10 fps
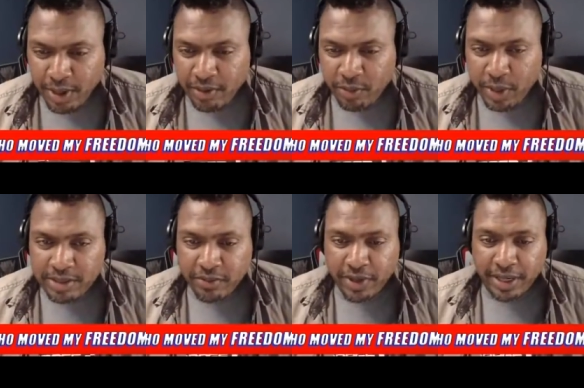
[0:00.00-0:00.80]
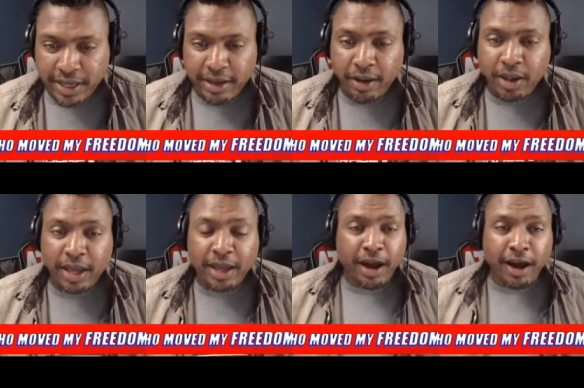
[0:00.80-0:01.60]
have ways of finding out.
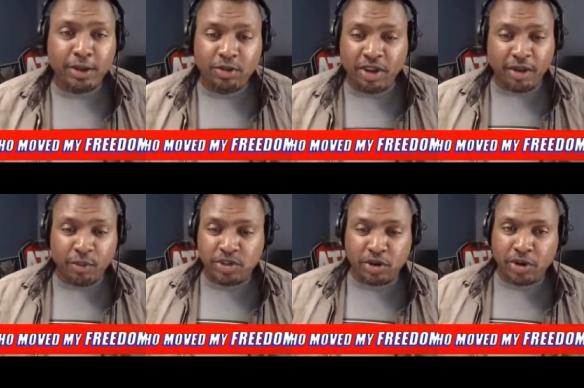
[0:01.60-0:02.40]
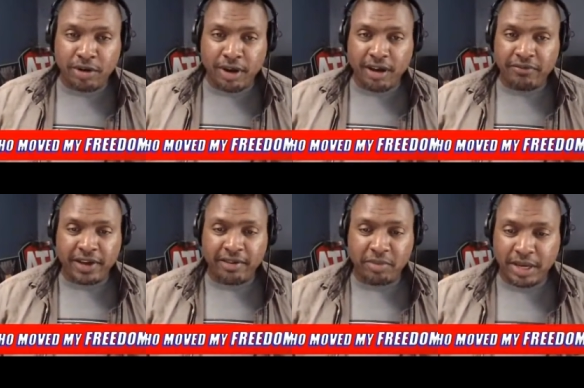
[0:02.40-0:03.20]
Okay. Are you done with your uh,
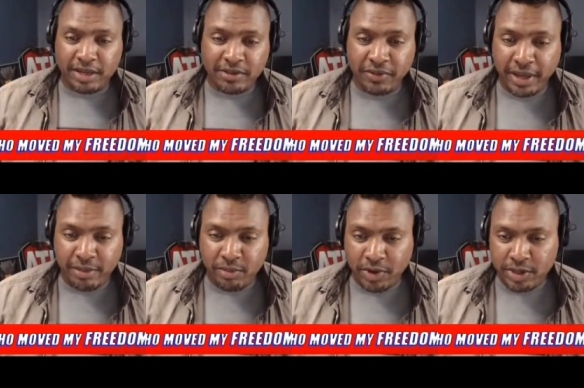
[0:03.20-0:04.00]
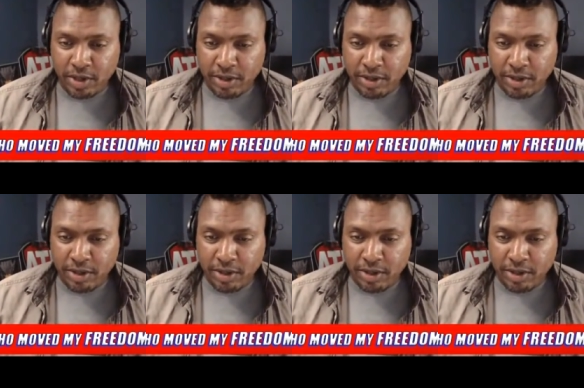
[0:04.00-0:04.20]
five minutes of fame, Richard?